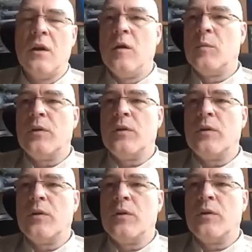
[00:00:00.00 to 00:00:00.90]
but they
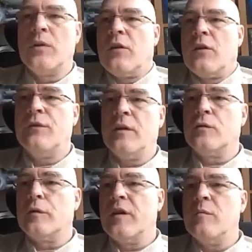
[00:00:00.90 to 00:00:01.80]
are arguing in
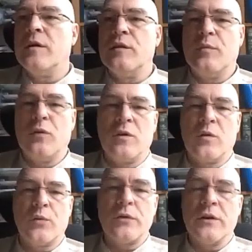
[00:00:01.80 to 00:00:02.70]
favor of a
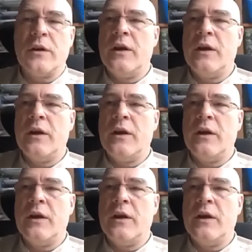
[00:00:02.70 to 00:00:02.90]
multipolar world.